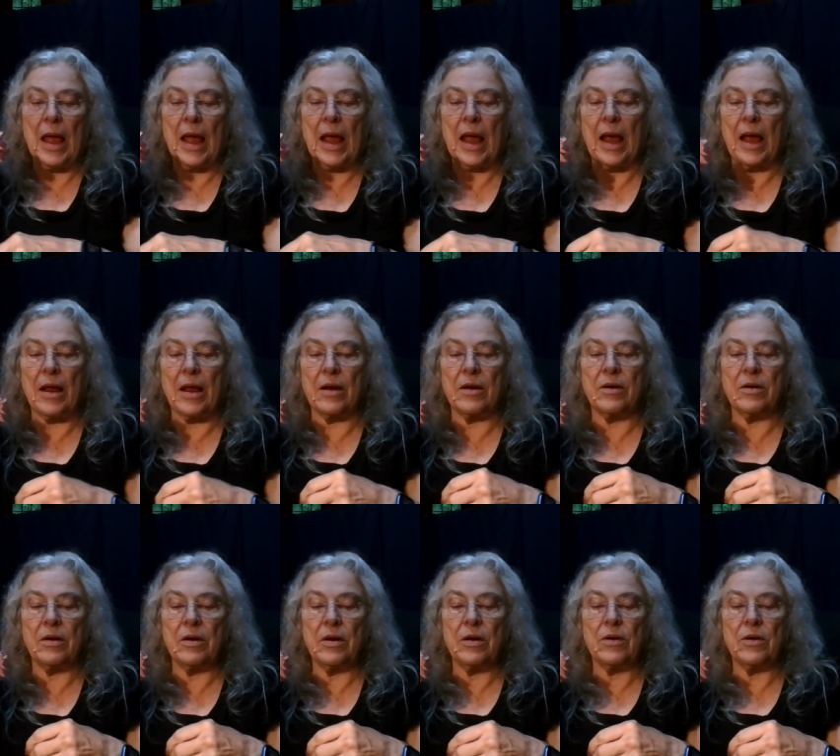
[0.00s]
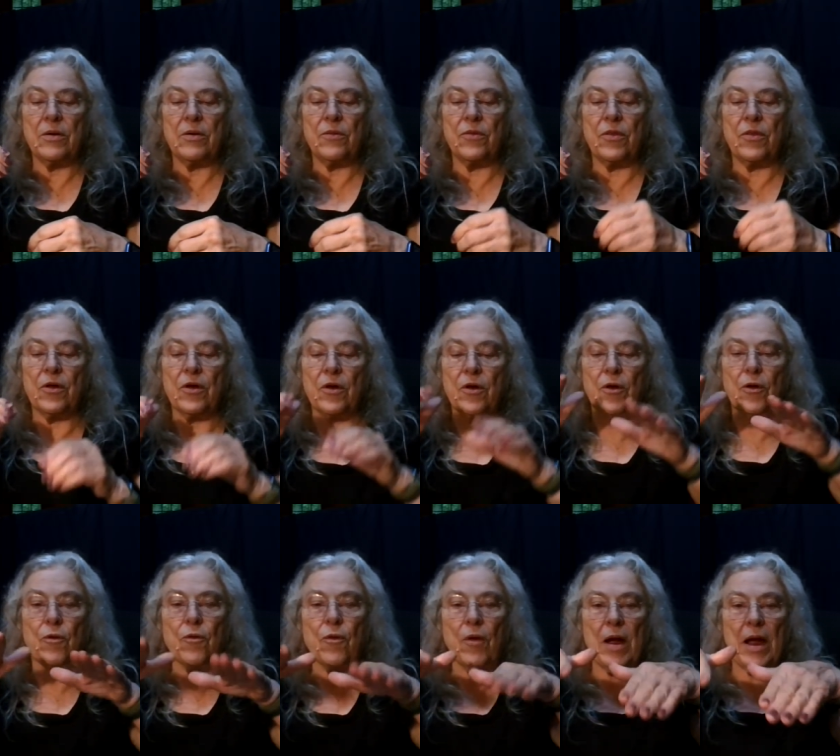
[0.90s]
and the
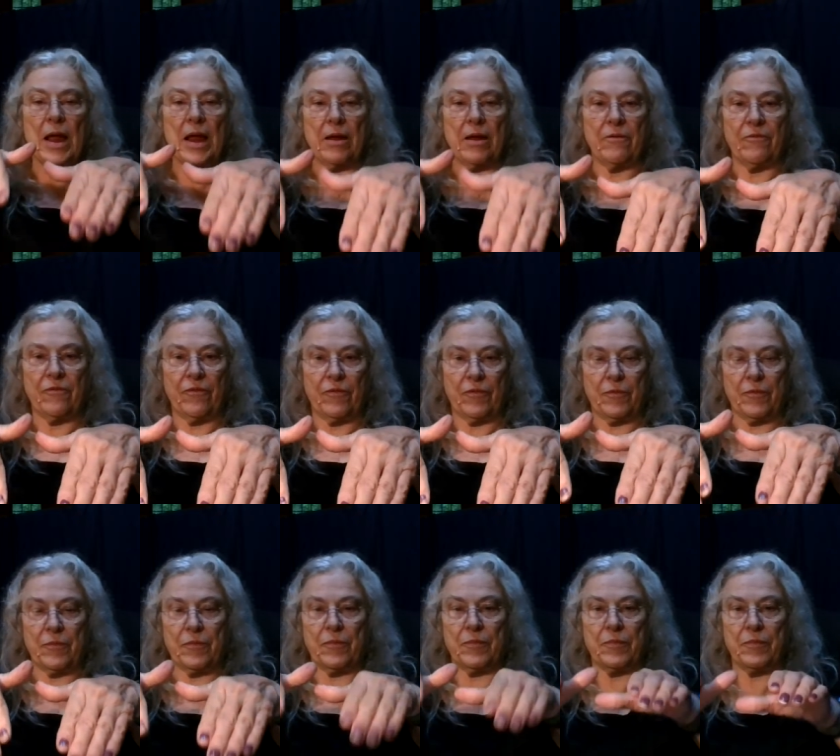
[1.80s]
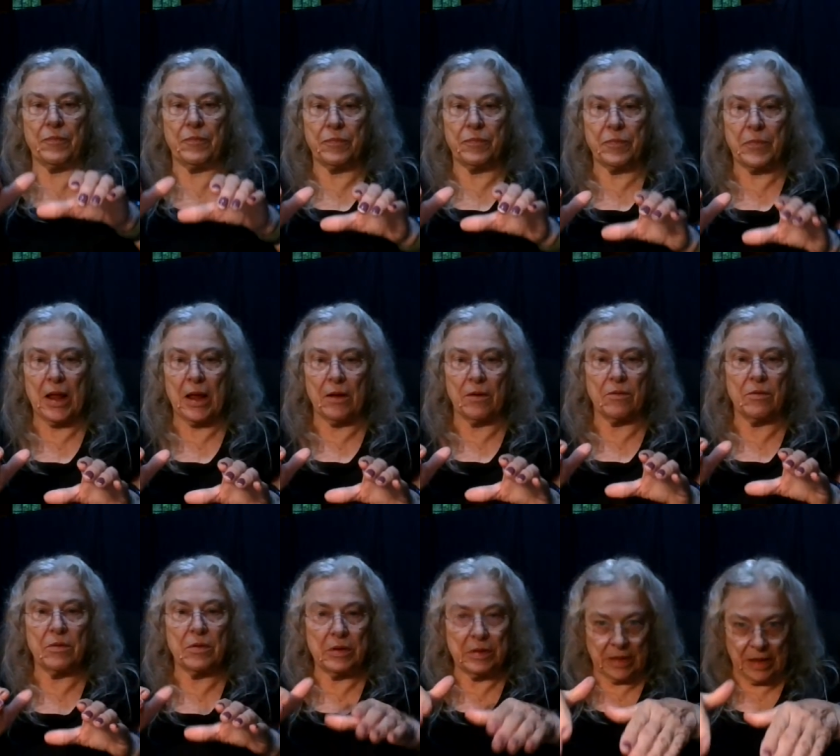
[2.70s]
grave. Now, uh,
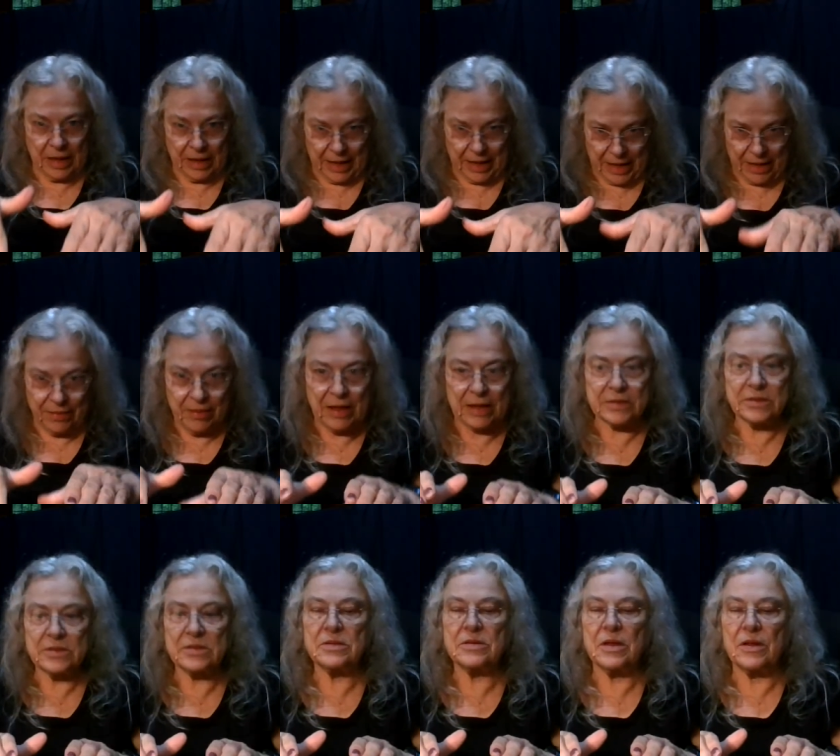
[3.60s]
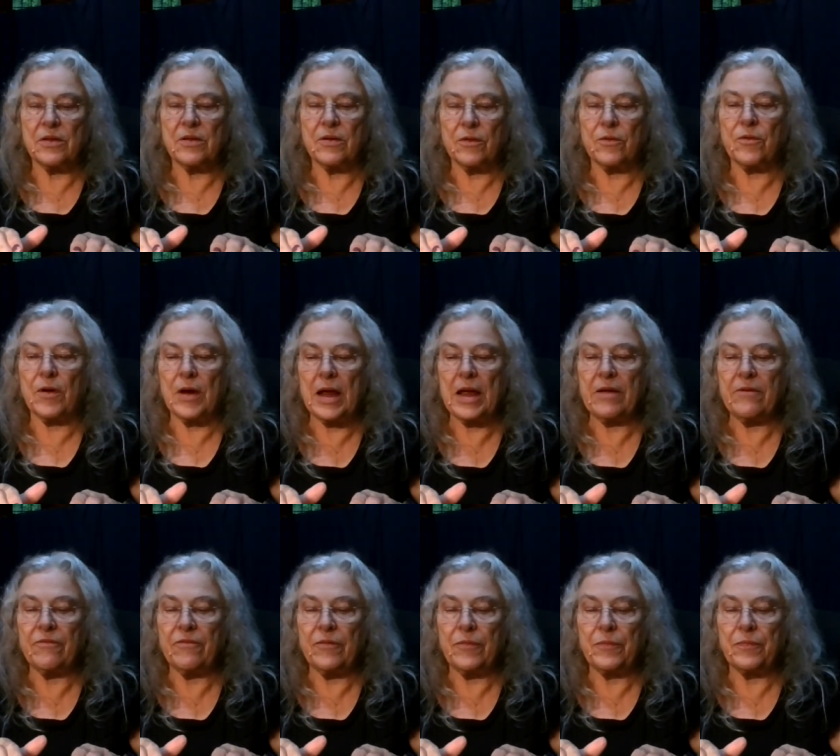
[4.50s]
again, that's uh,
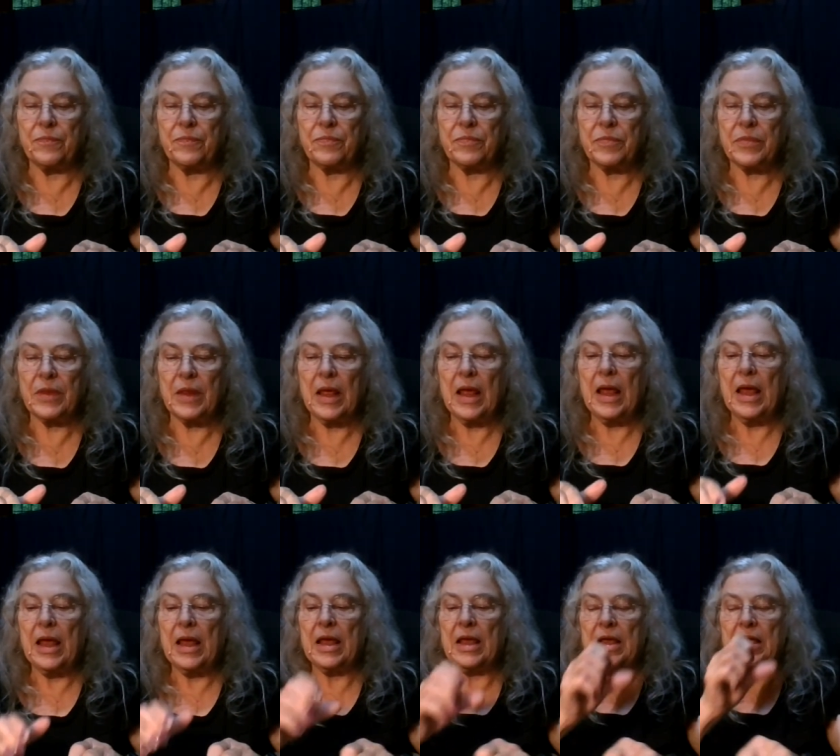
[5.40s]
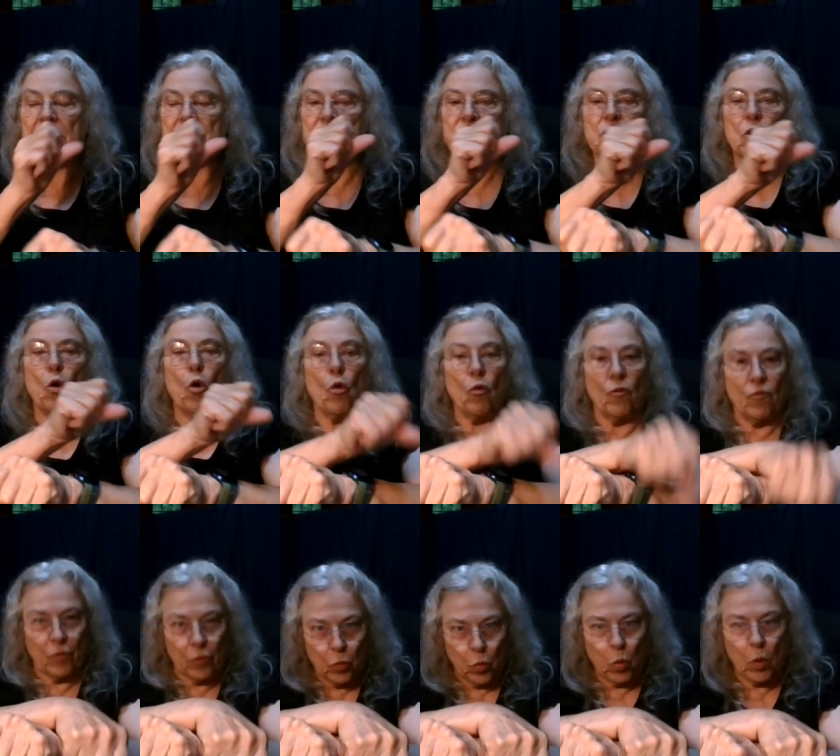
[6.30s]
grave is
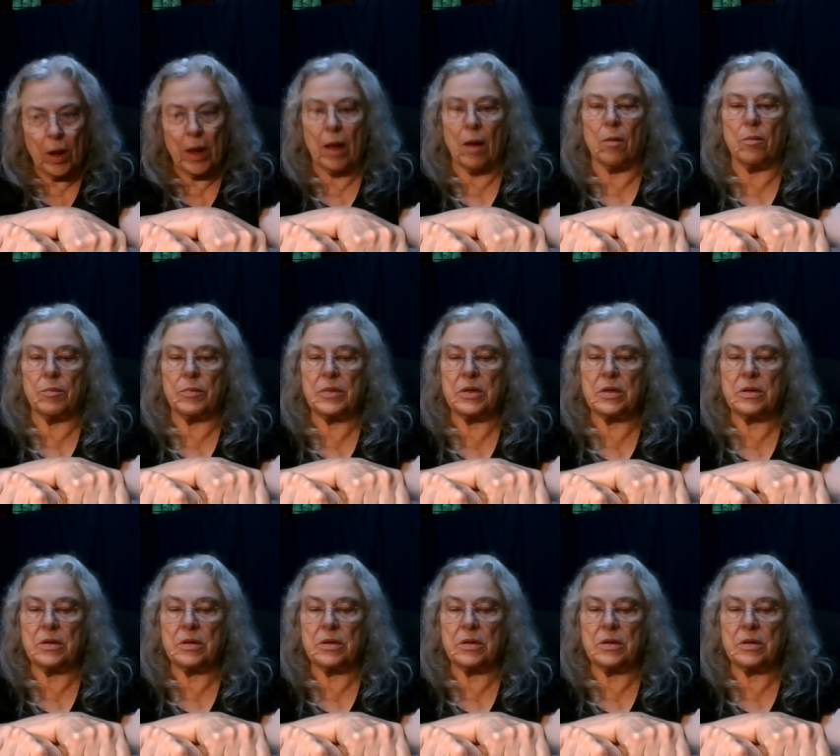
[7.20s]
overwhelmed.